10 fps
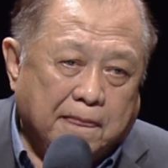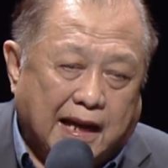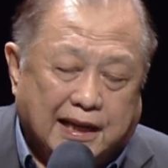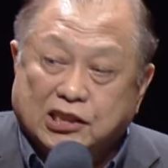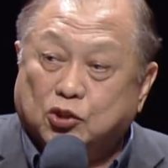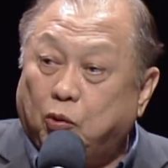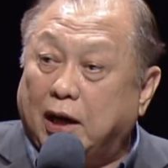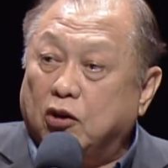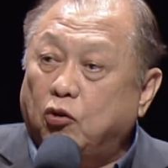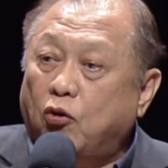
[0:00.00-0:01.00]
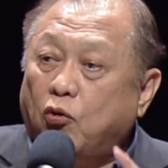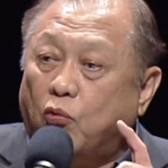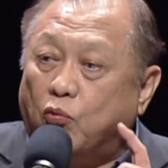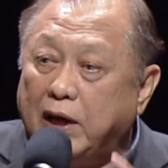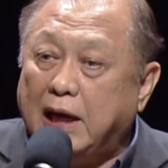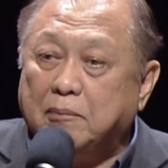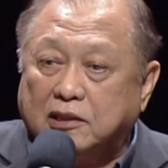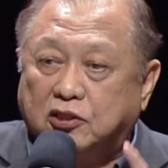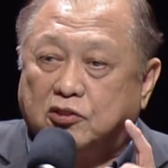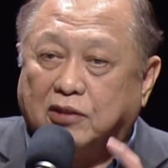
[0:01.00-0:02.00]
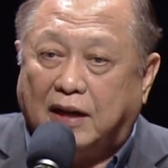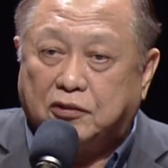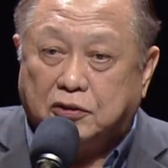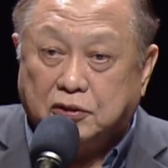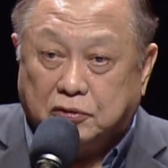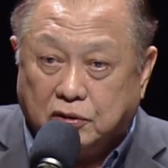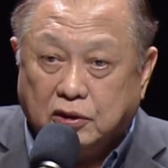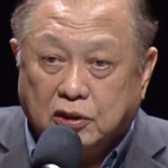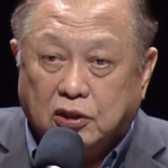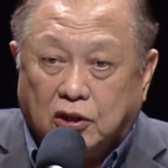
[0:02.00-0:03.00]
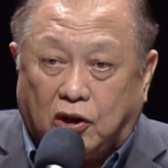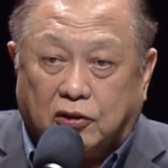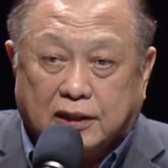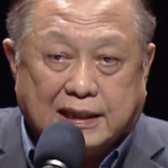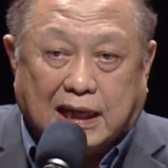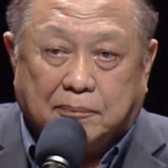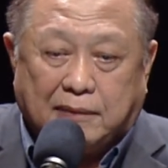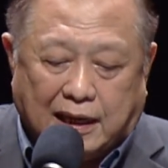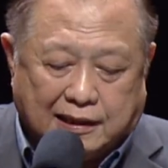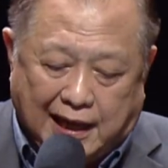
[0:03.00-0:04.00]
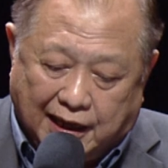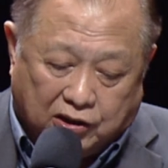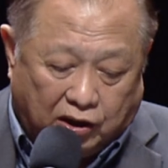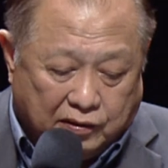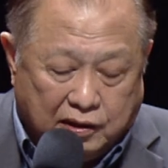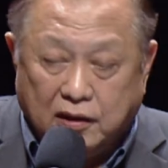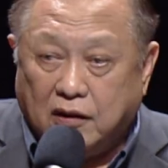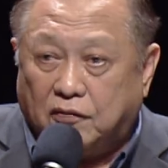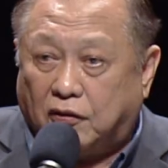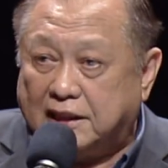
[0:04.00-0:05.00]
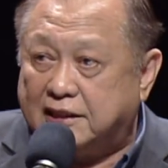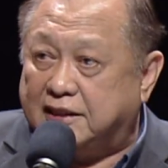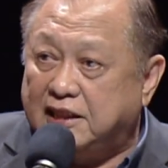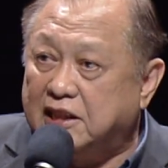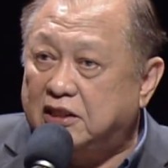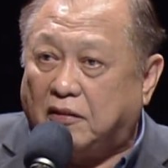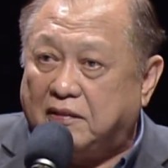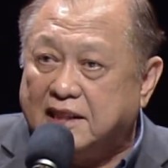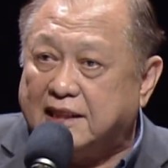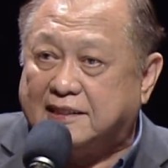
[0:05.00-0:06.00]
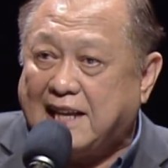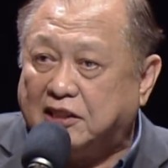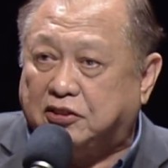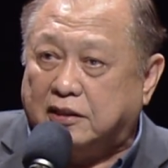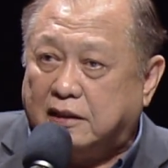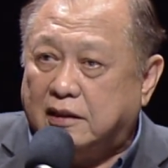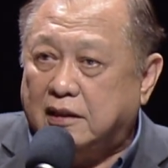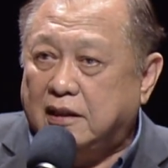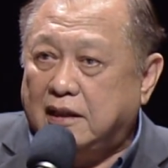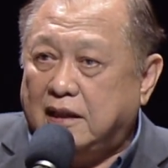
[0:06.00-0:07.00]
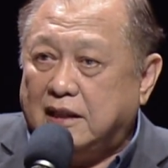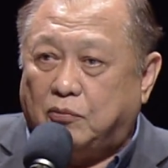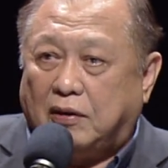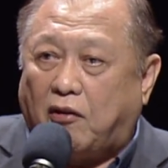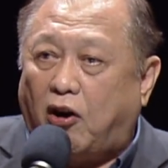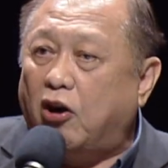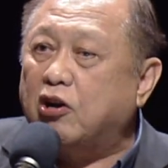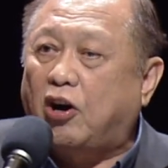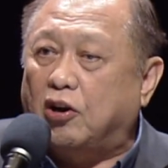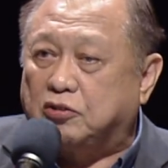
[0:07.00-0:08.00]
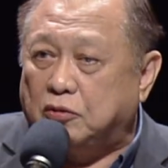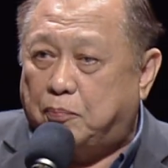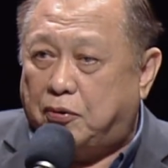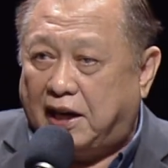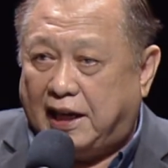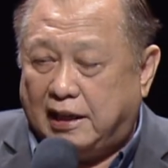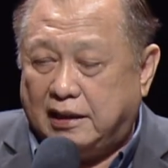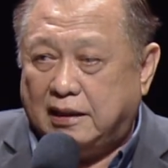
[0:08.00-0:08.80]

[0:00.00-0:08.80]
And this is what we must strive to do all the time. And thank God for this year of intercession that we've all called to pray.